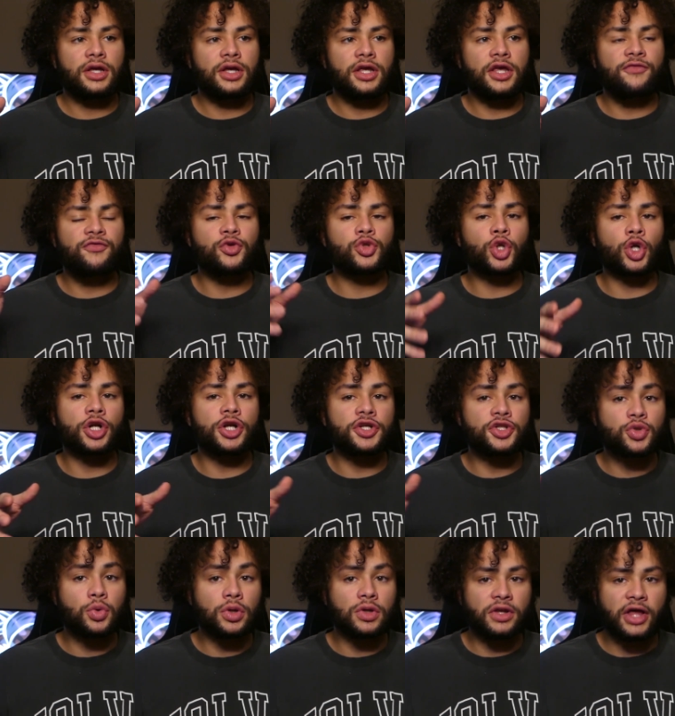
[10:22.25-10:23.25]
if you turn it
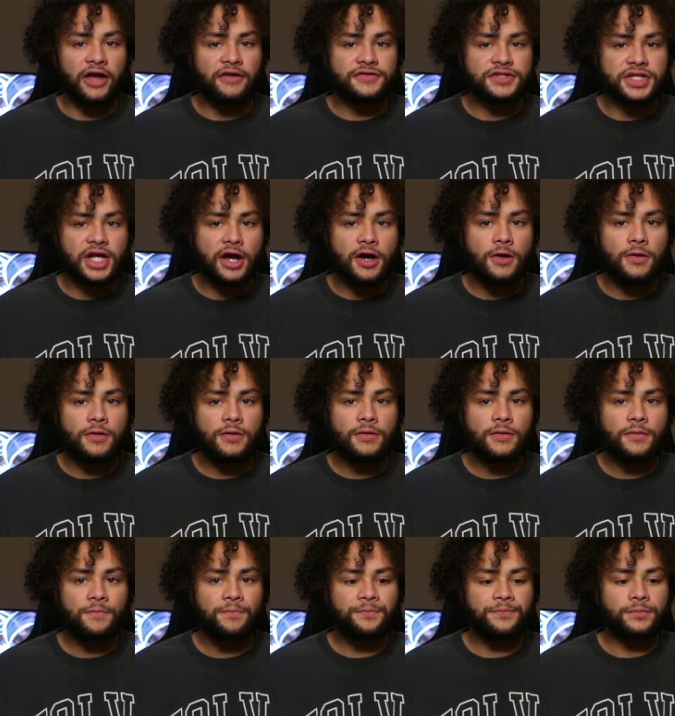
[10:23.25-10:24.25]
into a lifestyle,
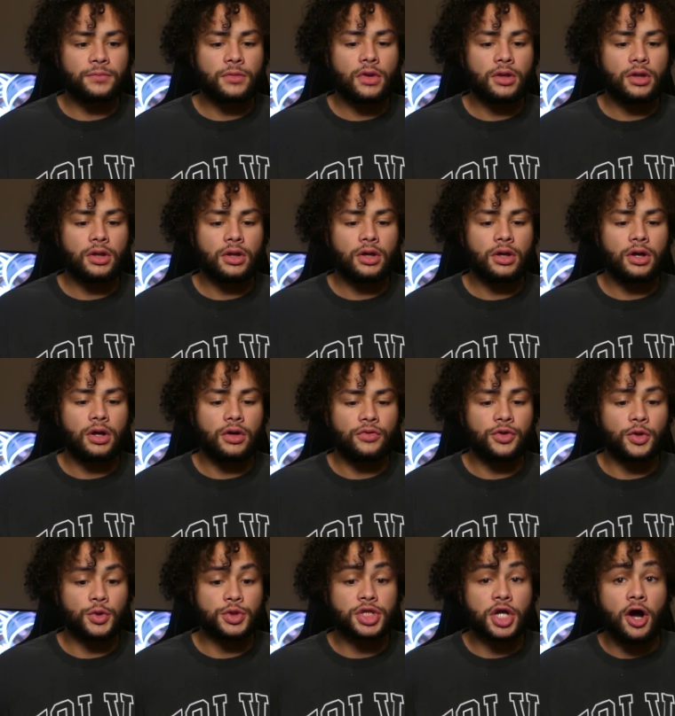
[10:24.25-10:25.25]

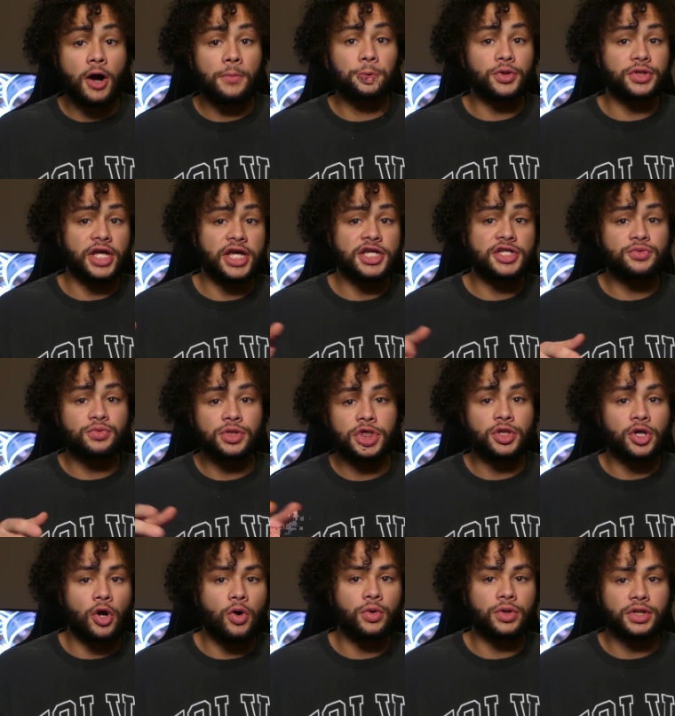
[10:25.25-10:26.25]
those couple days where you
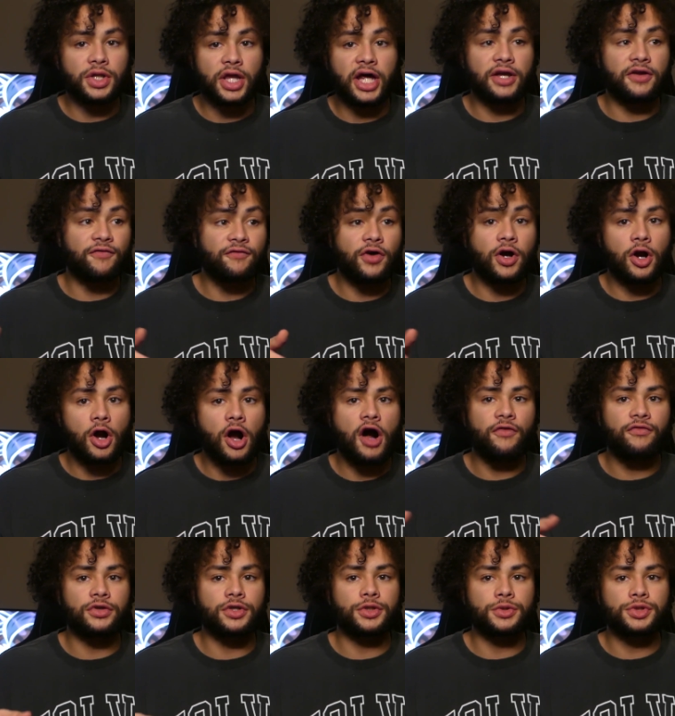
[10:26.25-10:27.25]
go and, like, fuck
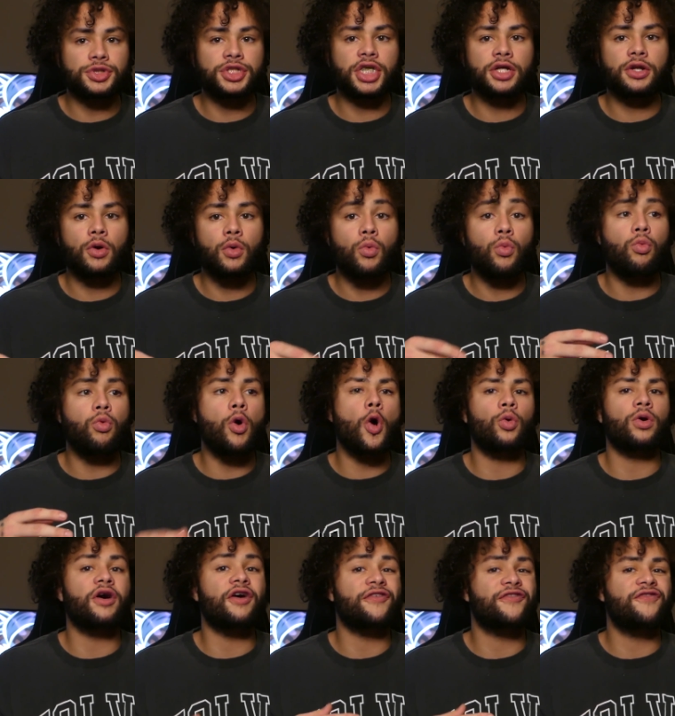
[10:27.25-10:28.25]
off and do shit
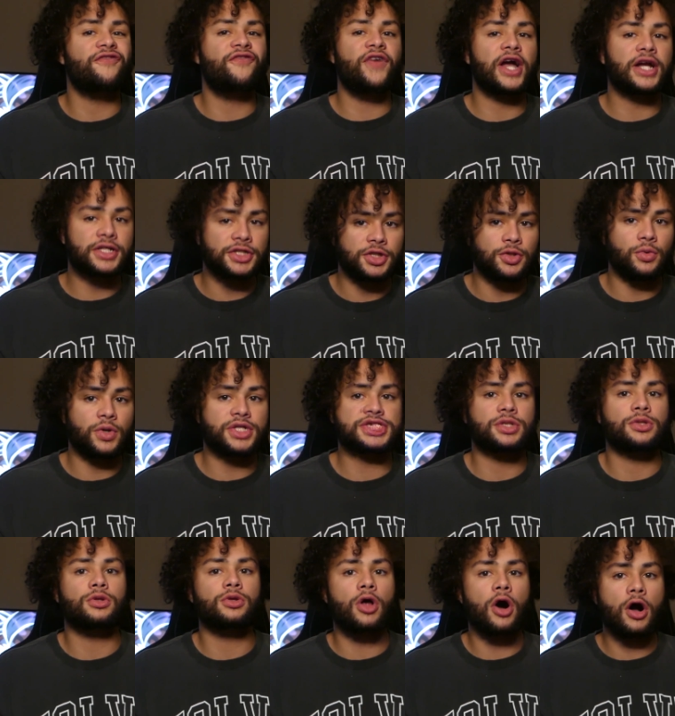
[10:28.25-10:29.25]
won't affect you as
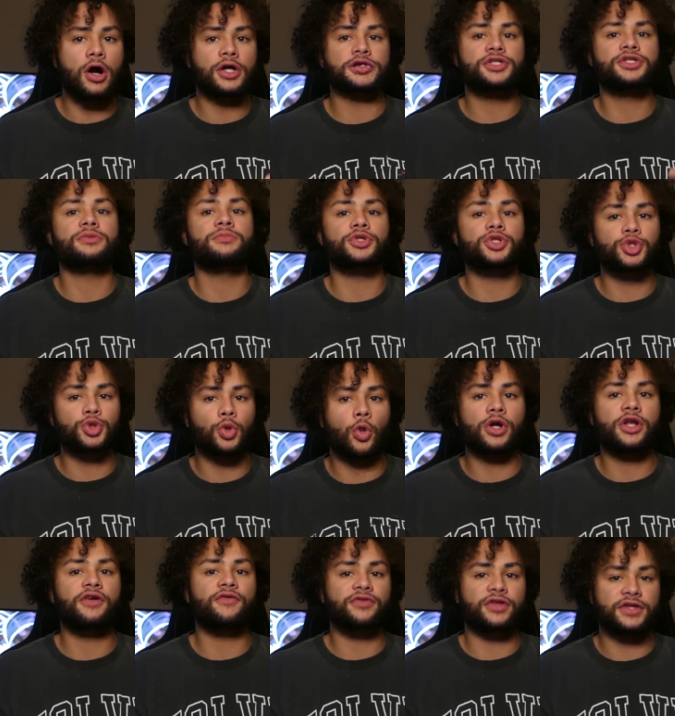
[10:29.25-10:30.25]
long as the
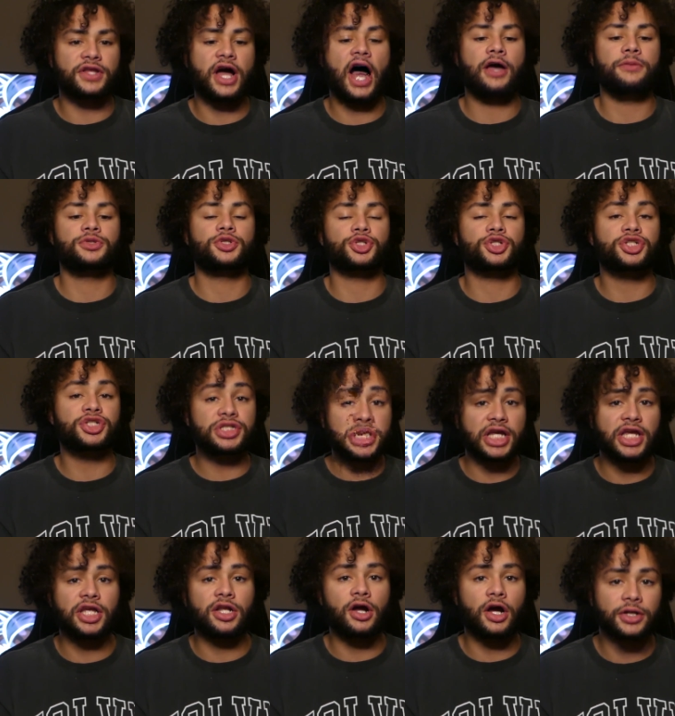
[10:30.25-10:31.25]
majority of the times you're
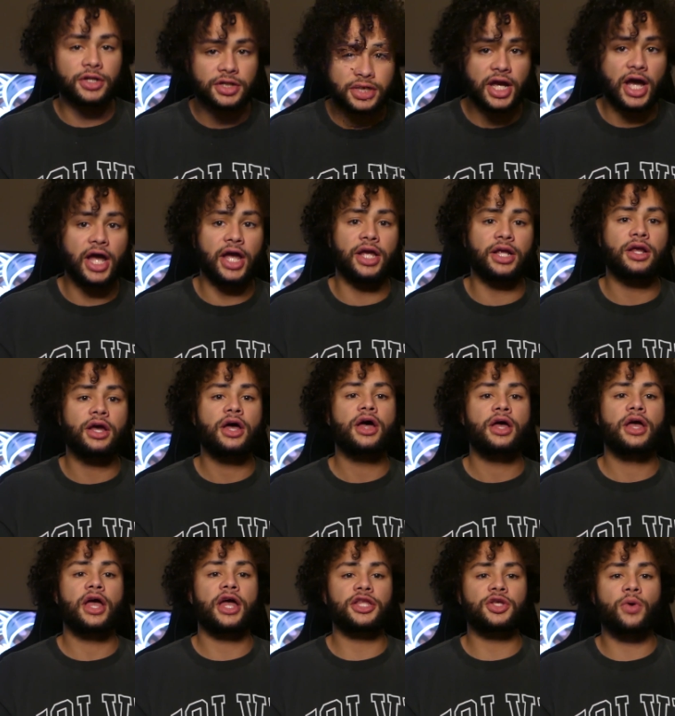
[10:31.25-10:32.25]
sticking on your diet
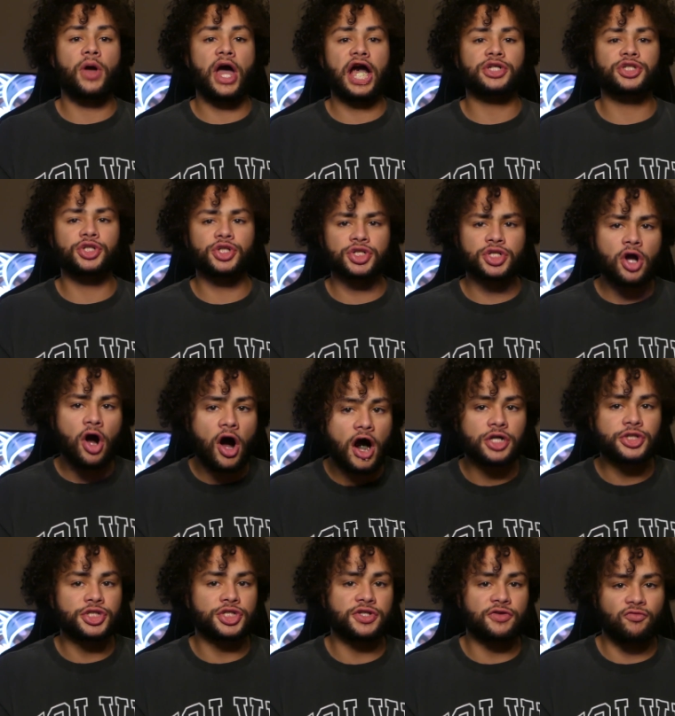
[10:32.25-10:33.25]
and you actually just
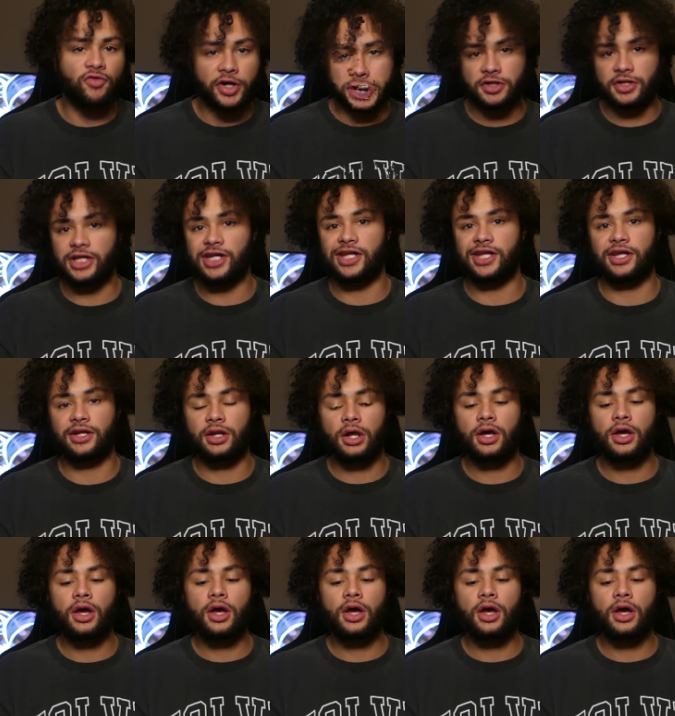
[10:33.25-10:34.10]
conscious of what you're eating.